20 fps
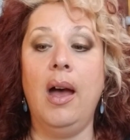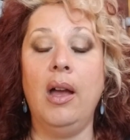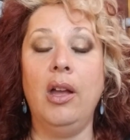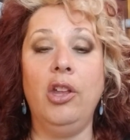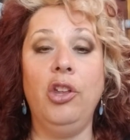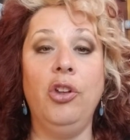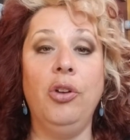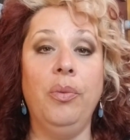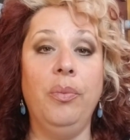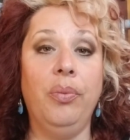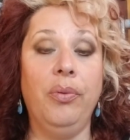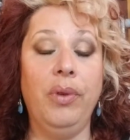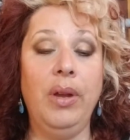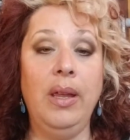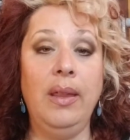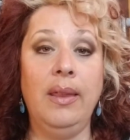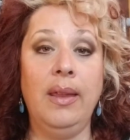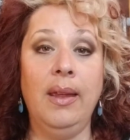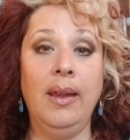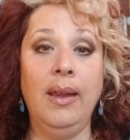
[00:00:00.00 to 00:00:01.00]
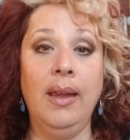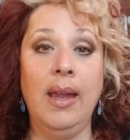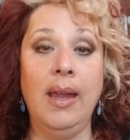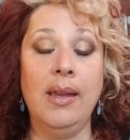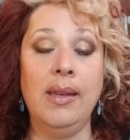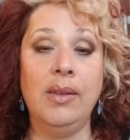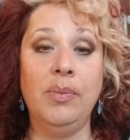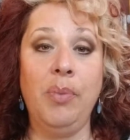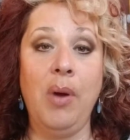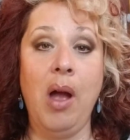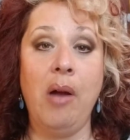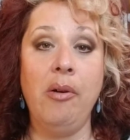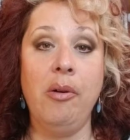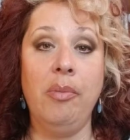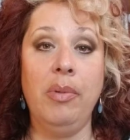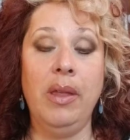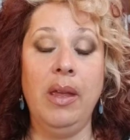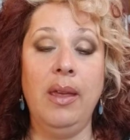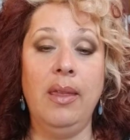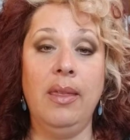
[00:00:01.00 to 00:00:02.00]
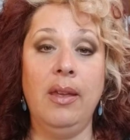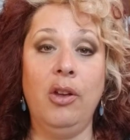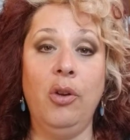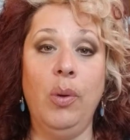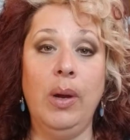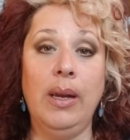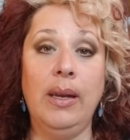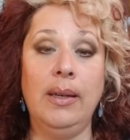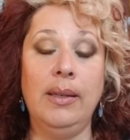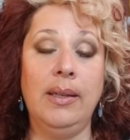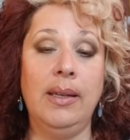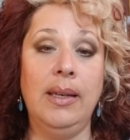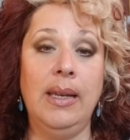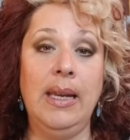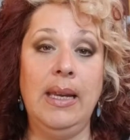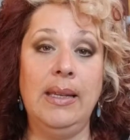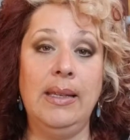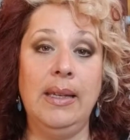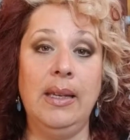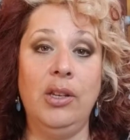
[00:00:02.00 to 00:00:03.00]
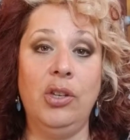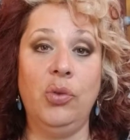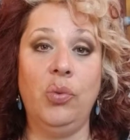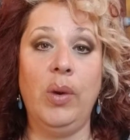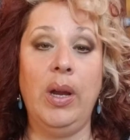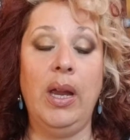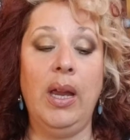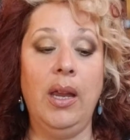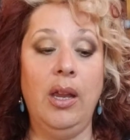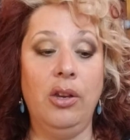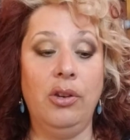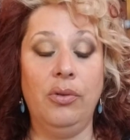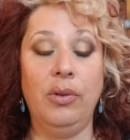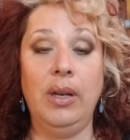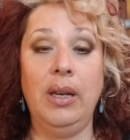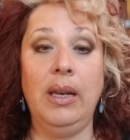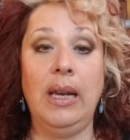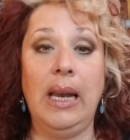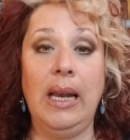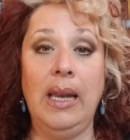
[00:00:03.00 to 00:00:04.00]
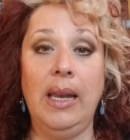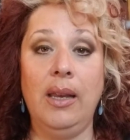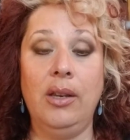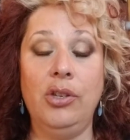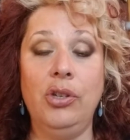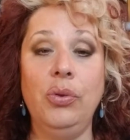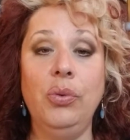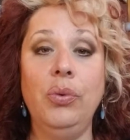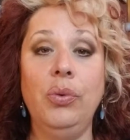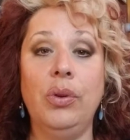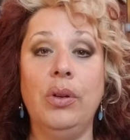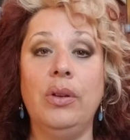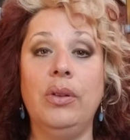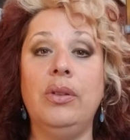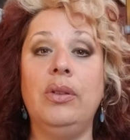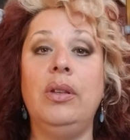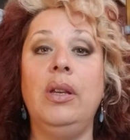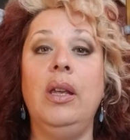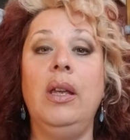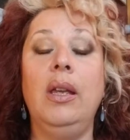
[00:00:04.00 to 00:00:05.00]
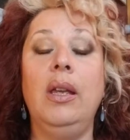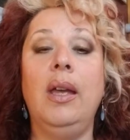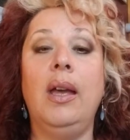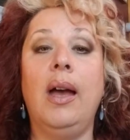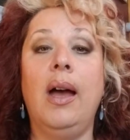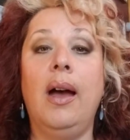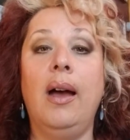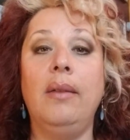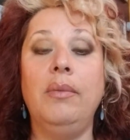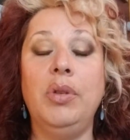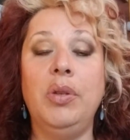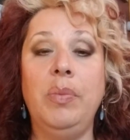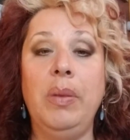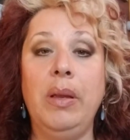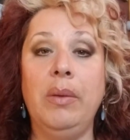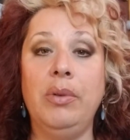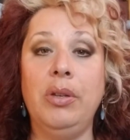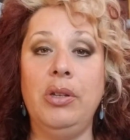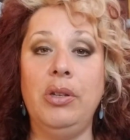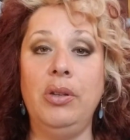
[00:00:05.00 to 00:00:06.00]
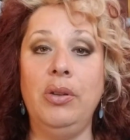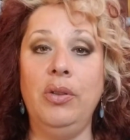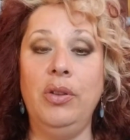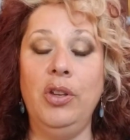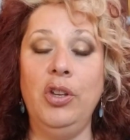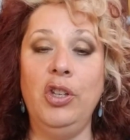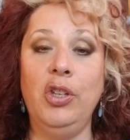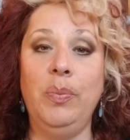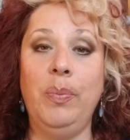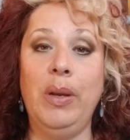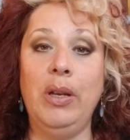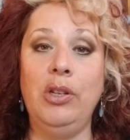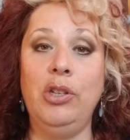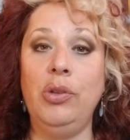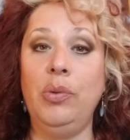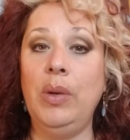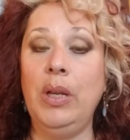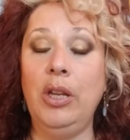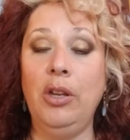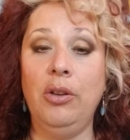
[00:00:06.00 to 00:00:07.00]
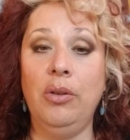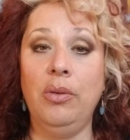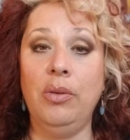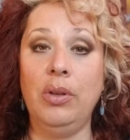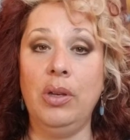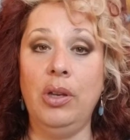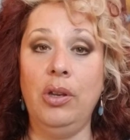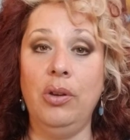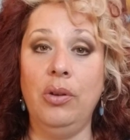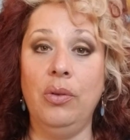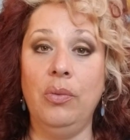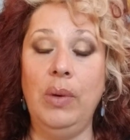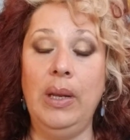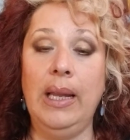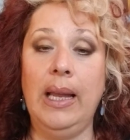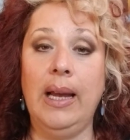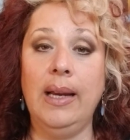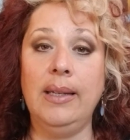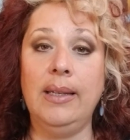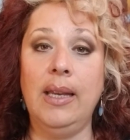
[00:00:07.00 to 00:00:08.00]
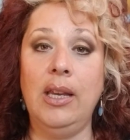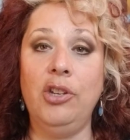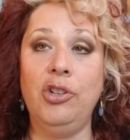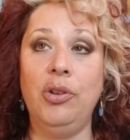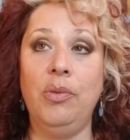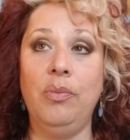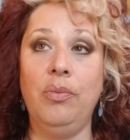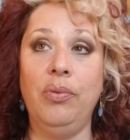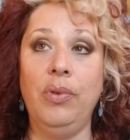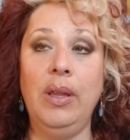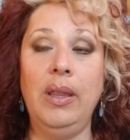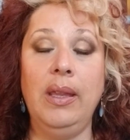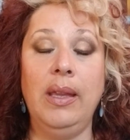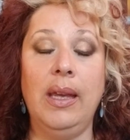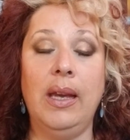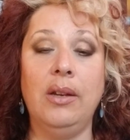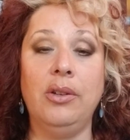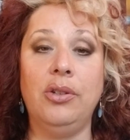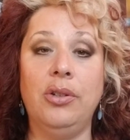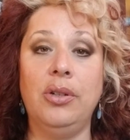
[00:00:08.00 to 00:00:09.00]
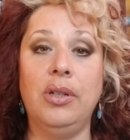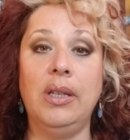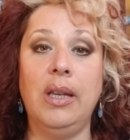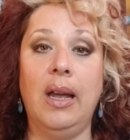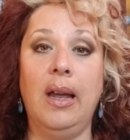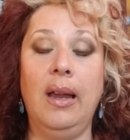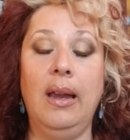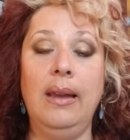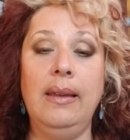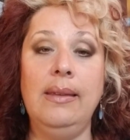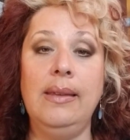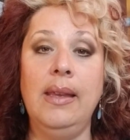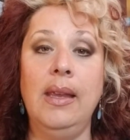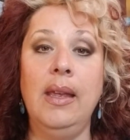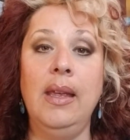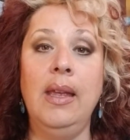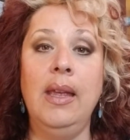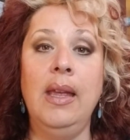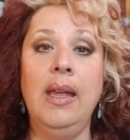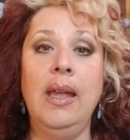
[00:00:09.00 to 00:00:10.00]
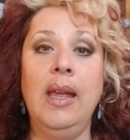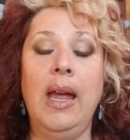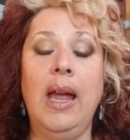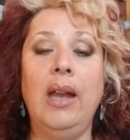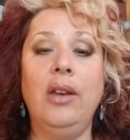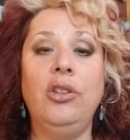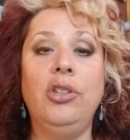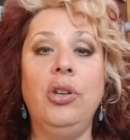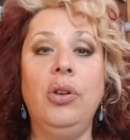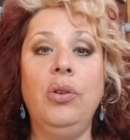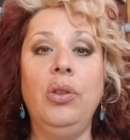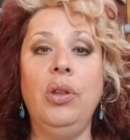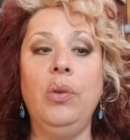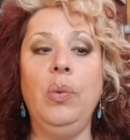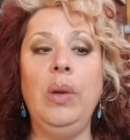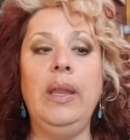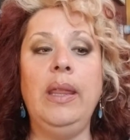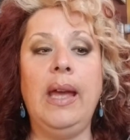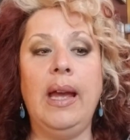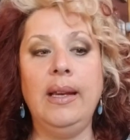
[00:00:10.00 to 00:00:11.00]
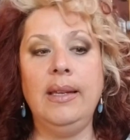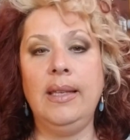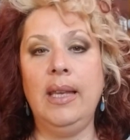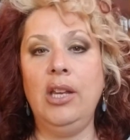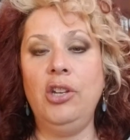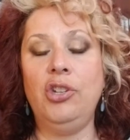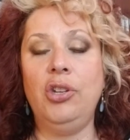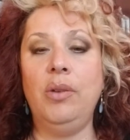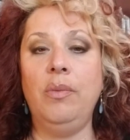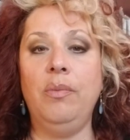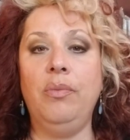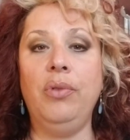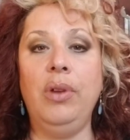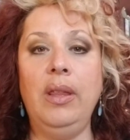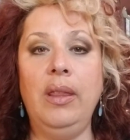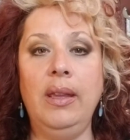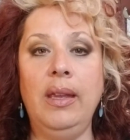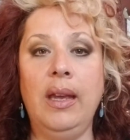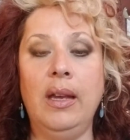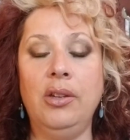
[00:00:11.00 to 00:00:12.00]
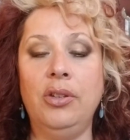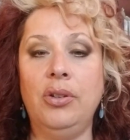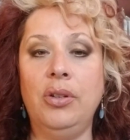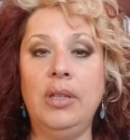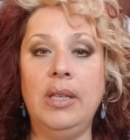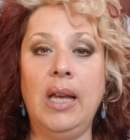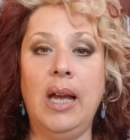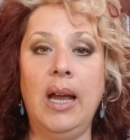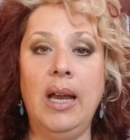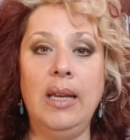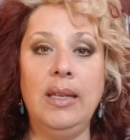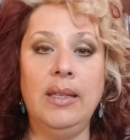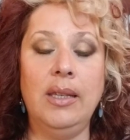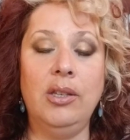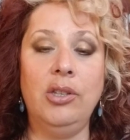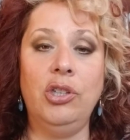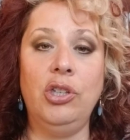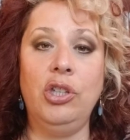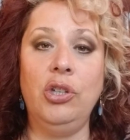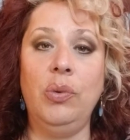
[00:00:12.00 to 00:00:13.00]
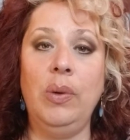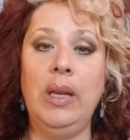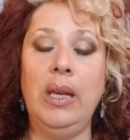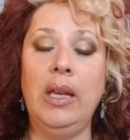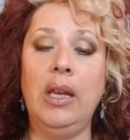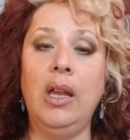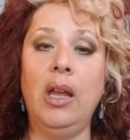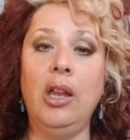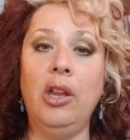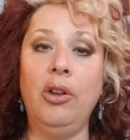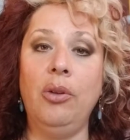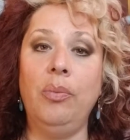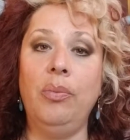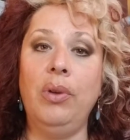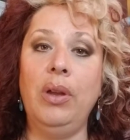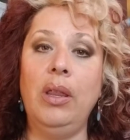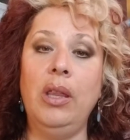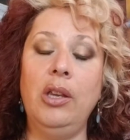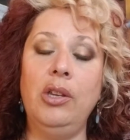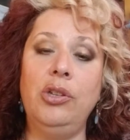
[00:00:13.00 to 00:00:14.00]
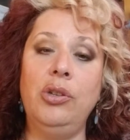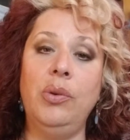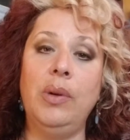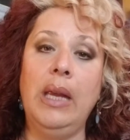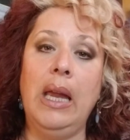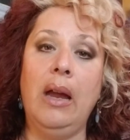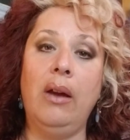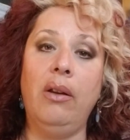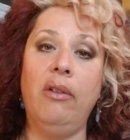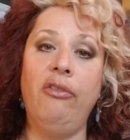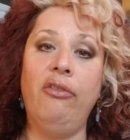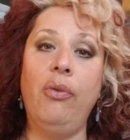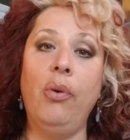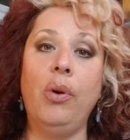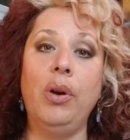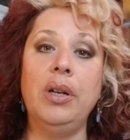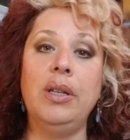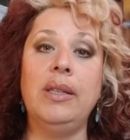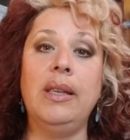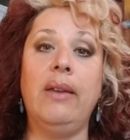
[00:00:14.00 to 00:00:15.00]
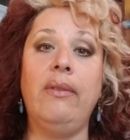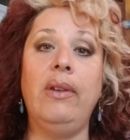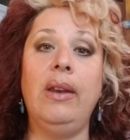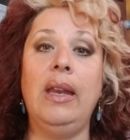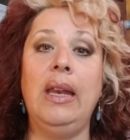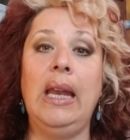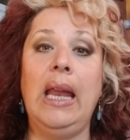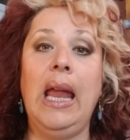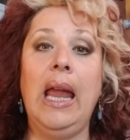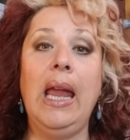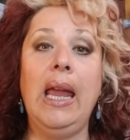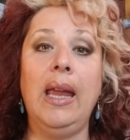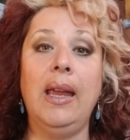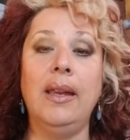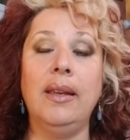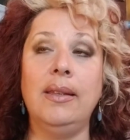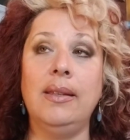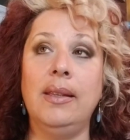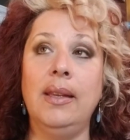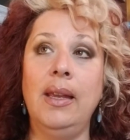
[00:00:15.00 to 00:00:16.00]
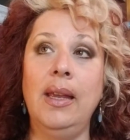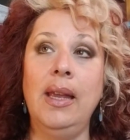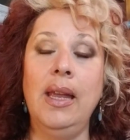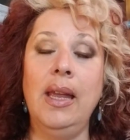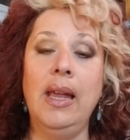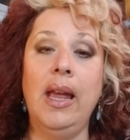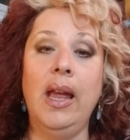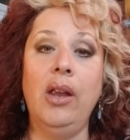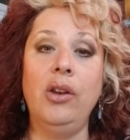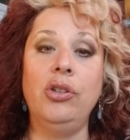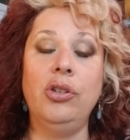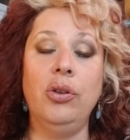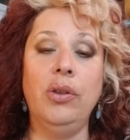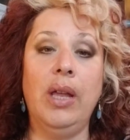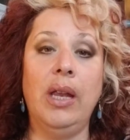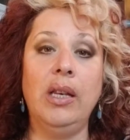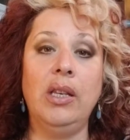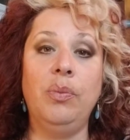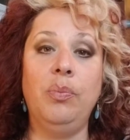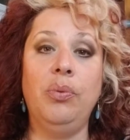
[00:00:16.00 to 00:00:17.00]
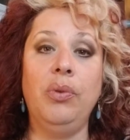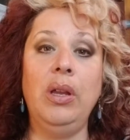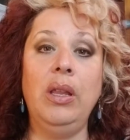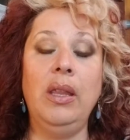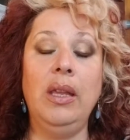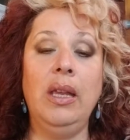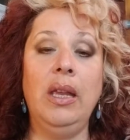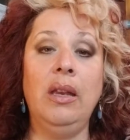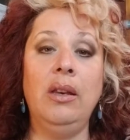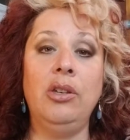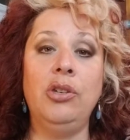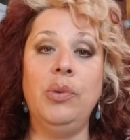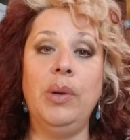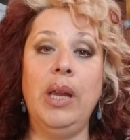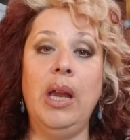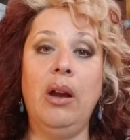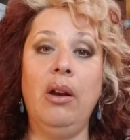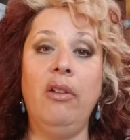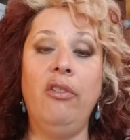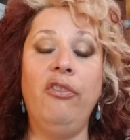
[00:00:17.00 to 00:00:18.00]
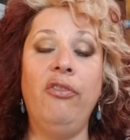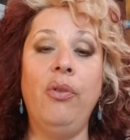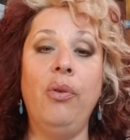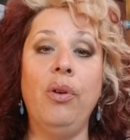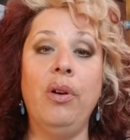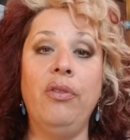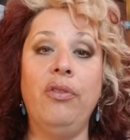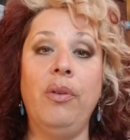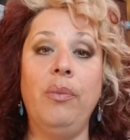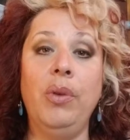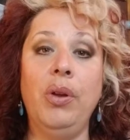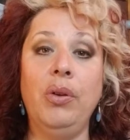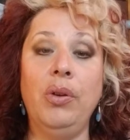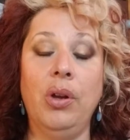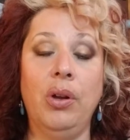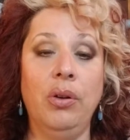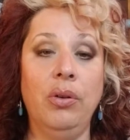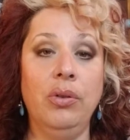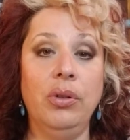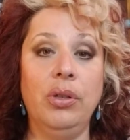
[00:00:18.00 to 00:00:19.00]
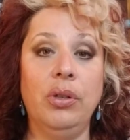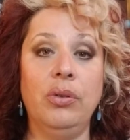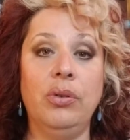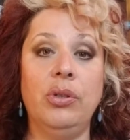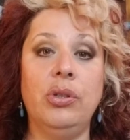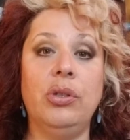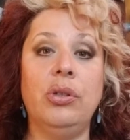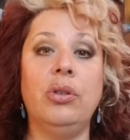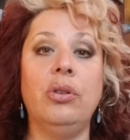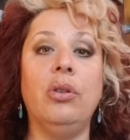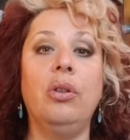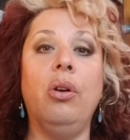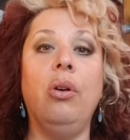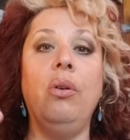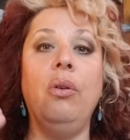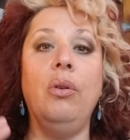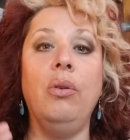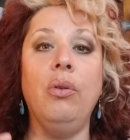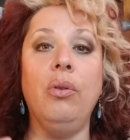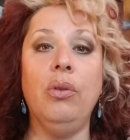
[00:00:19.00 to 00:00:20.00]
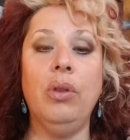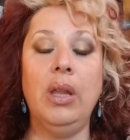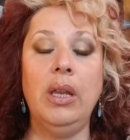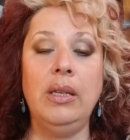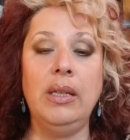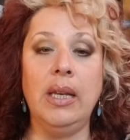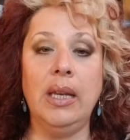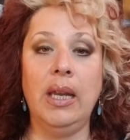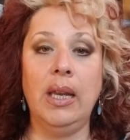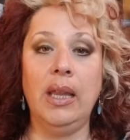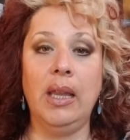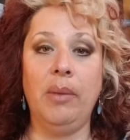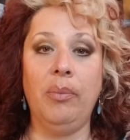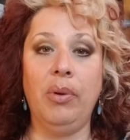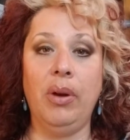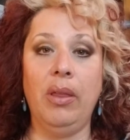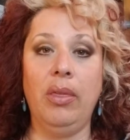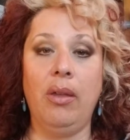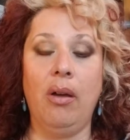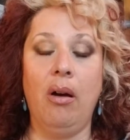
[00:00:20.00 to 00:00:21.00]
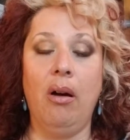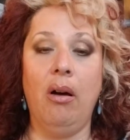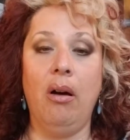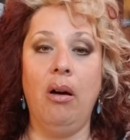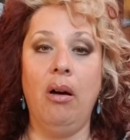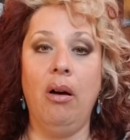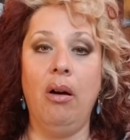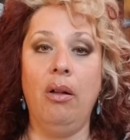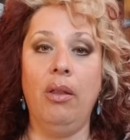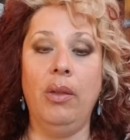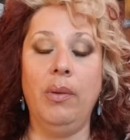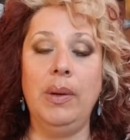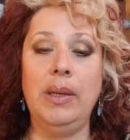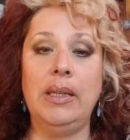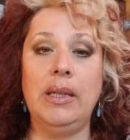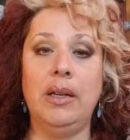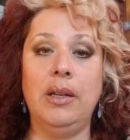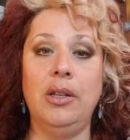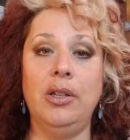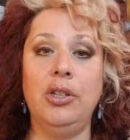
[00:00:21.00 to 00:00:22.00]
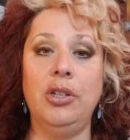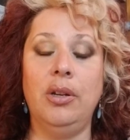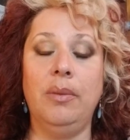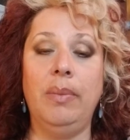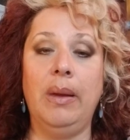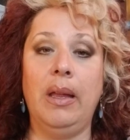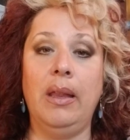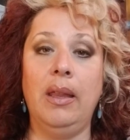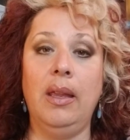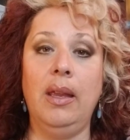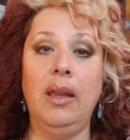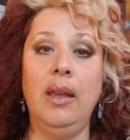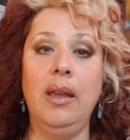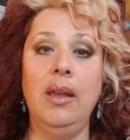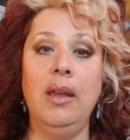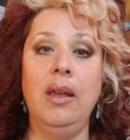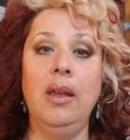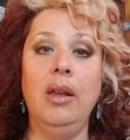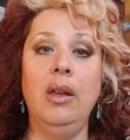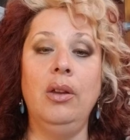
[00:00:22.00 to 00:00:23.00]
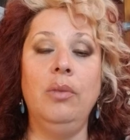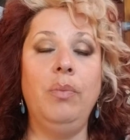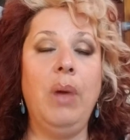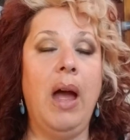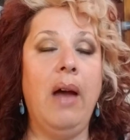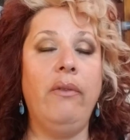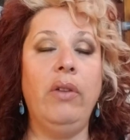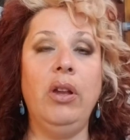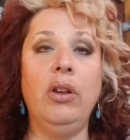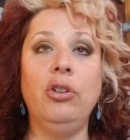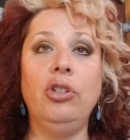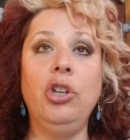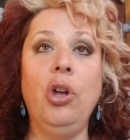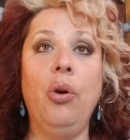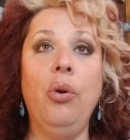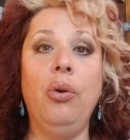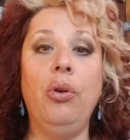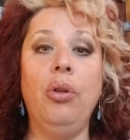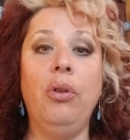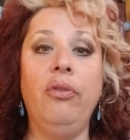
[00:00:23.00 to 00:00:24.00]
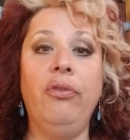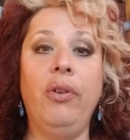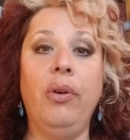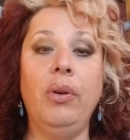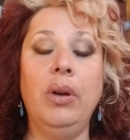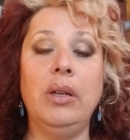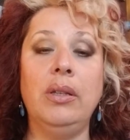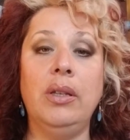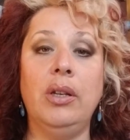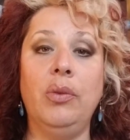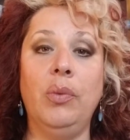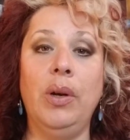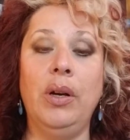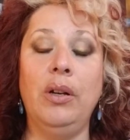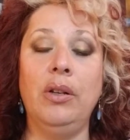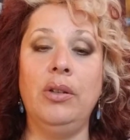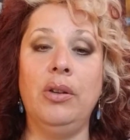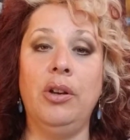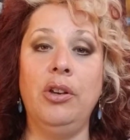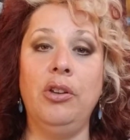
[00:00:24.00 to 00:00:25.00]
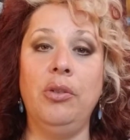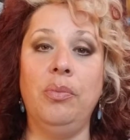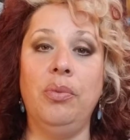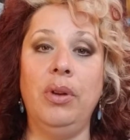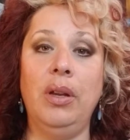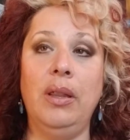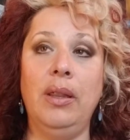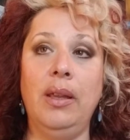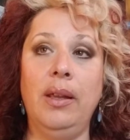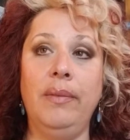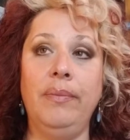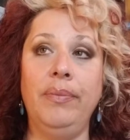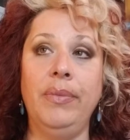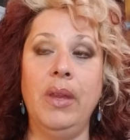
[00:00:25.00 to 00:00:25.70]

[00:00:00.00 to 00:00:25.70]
Your breathing is probably the quickest and easiest way. You don't need any tools to be able to do this, but doing your relaxation breathing exercise. And so the relaxation breathing exercise is doing your breathing to a count of 4, 7, and 8. And so that's breathing in to a count of 4 from your nose. So slowly taking that breath all the way down into your belly, having your total focus and awareness on your breathing,